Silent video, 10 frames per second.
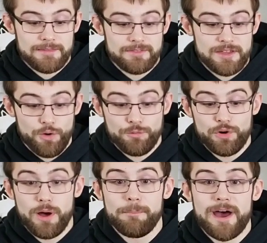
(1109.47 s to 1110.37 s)
the
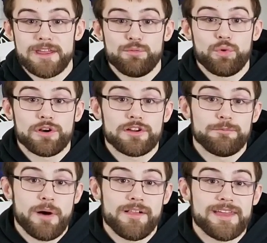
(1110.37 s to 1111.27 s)
overall body of work
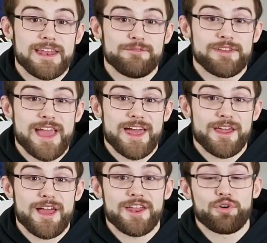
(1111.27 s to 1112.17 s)
of Polyana
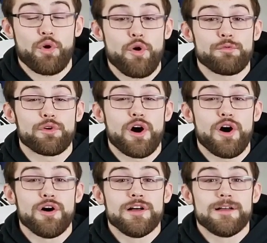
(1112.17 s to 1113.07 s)
Viana and her
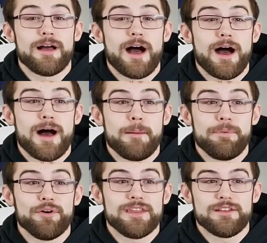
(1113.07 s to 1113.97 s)
overall
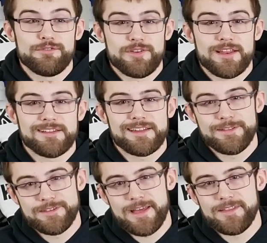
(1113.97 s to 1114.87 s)
ability to finish
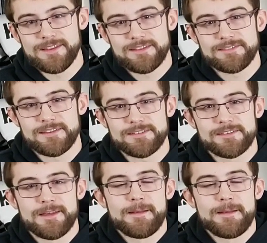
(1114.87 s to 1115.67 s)
inside the distance.